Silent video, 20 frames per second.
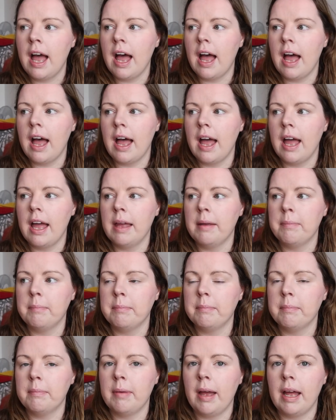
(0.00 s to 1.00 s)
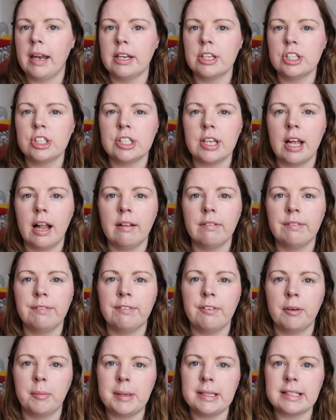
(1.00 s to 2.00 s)
and a shelf
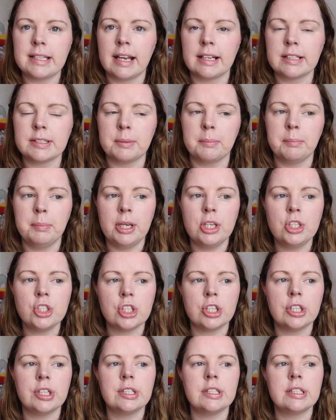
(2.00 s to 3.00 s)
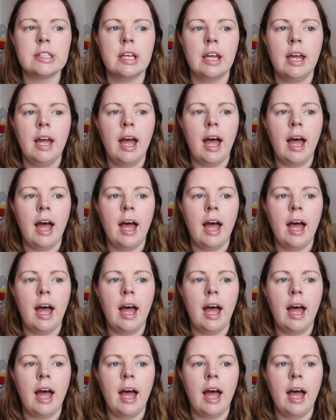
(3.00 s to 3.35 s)
for me to hang some pictures.